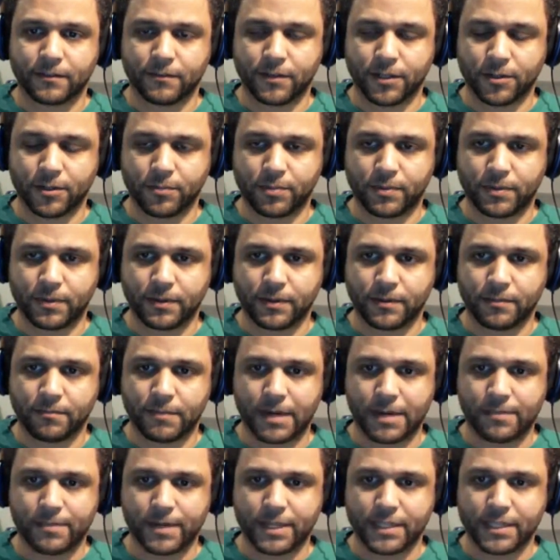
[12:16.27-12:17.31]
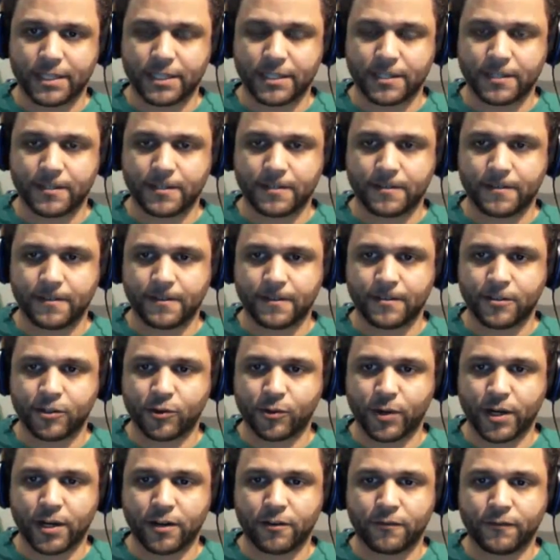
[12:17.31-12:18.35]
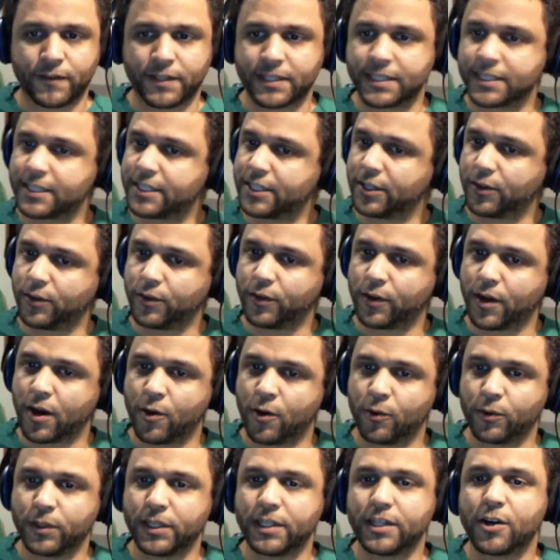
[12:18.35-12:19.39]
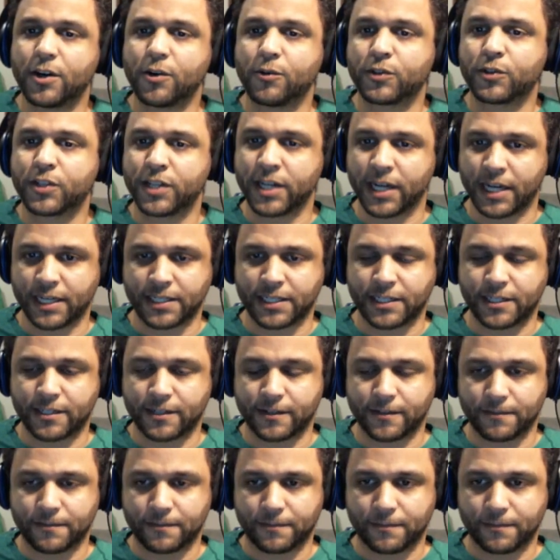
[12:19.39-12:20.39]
Well, my Benson is 12 and still only knows Gust.